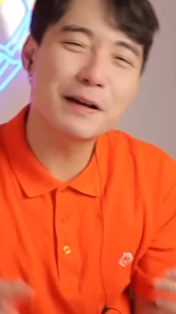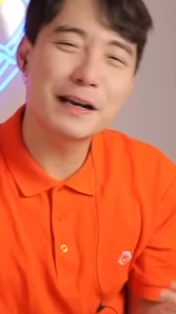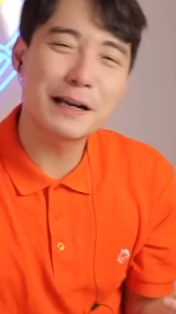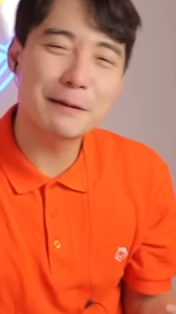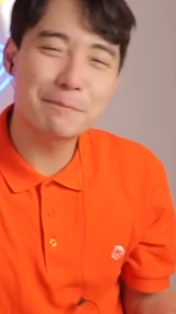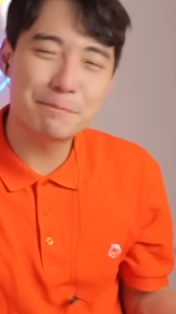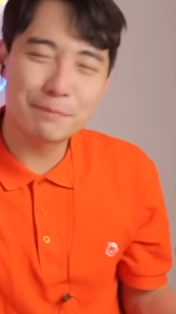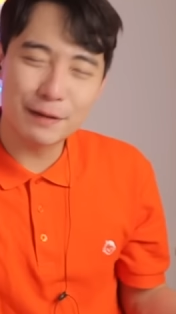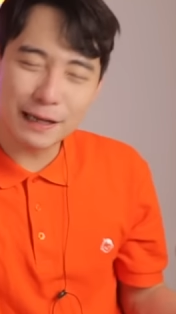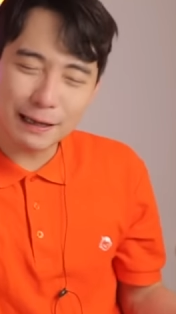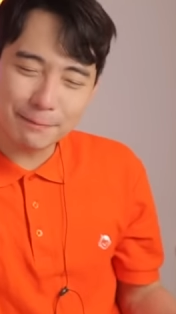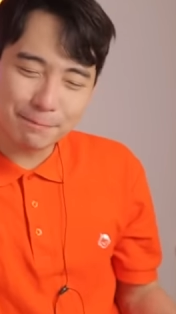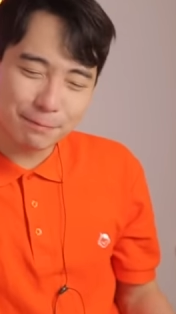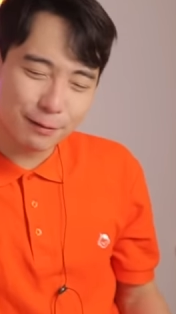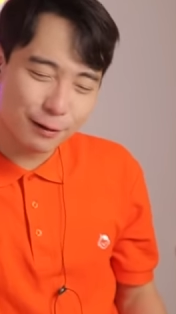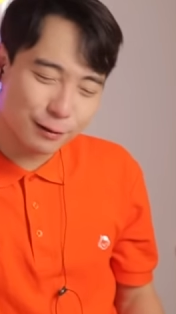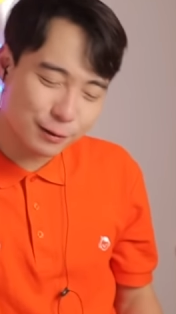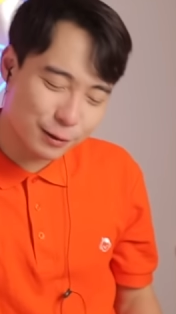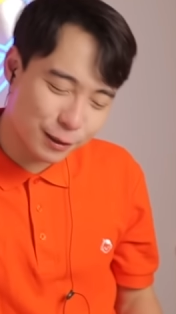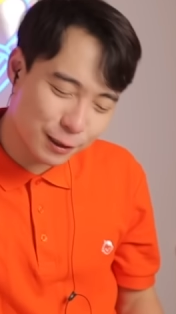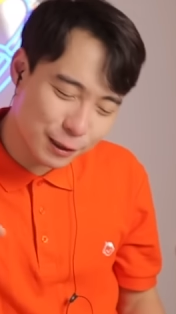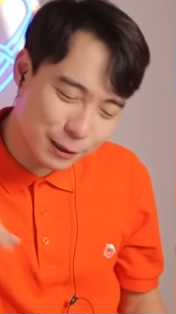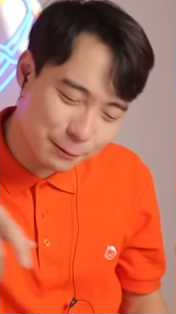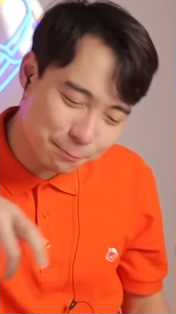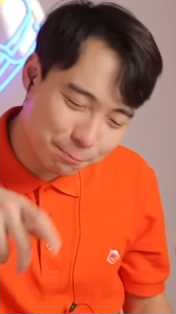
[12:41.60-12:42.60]
many people
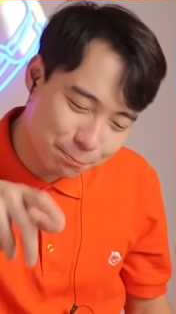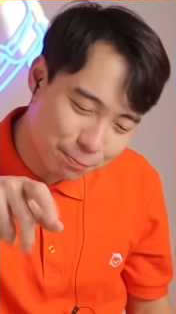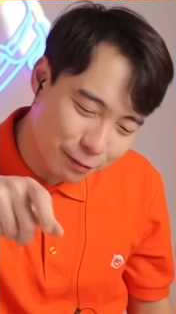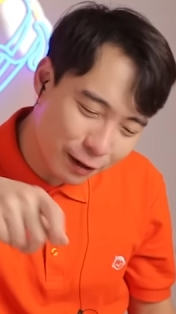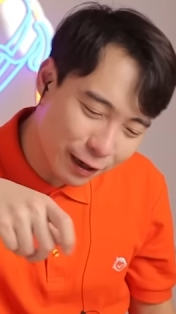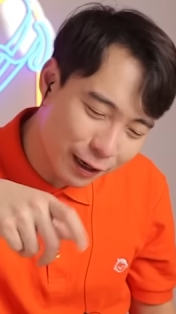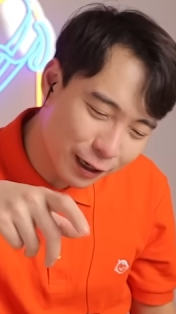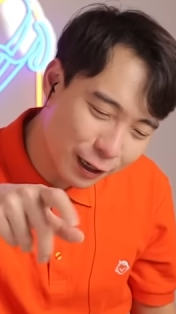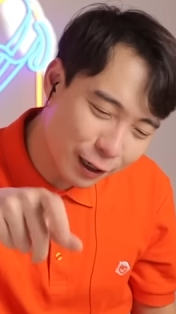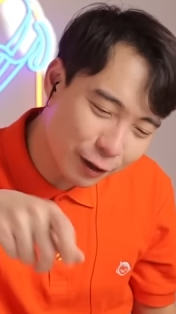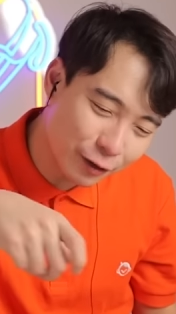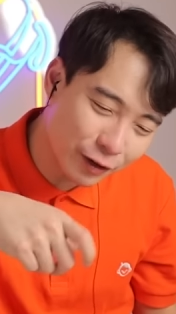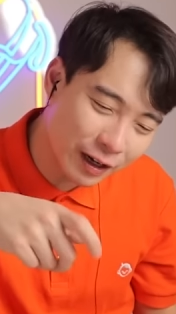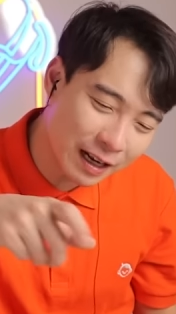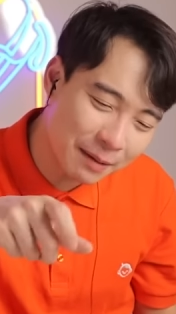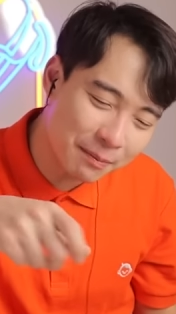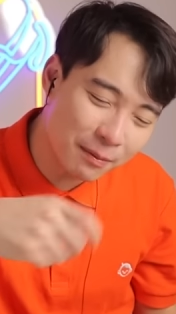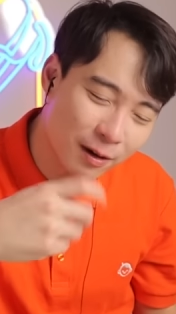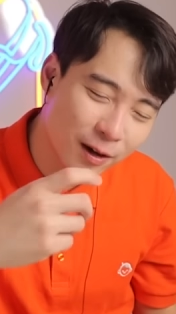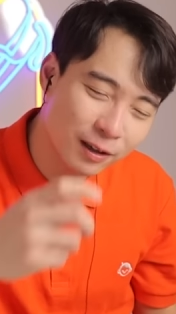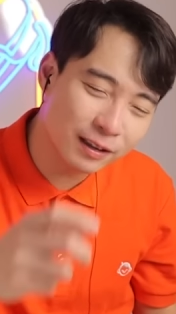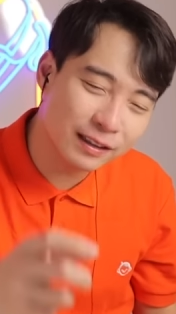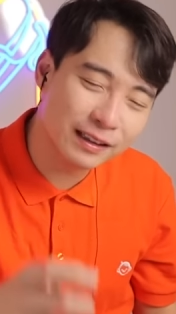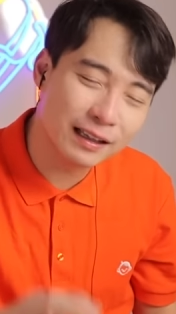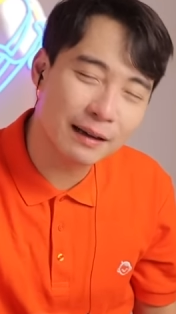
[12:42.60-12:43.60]
just spray cream
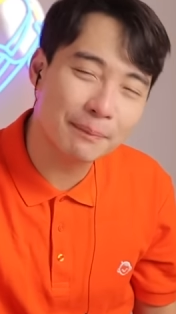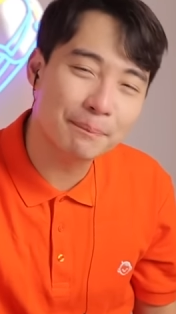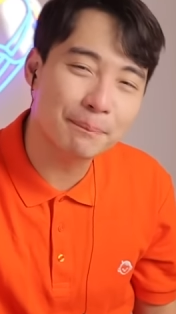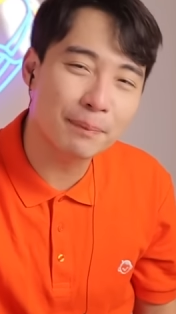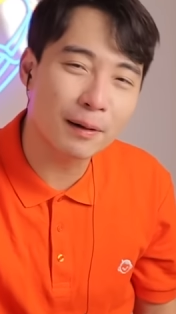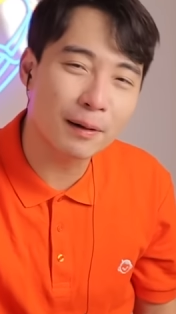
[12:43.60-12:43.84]
on their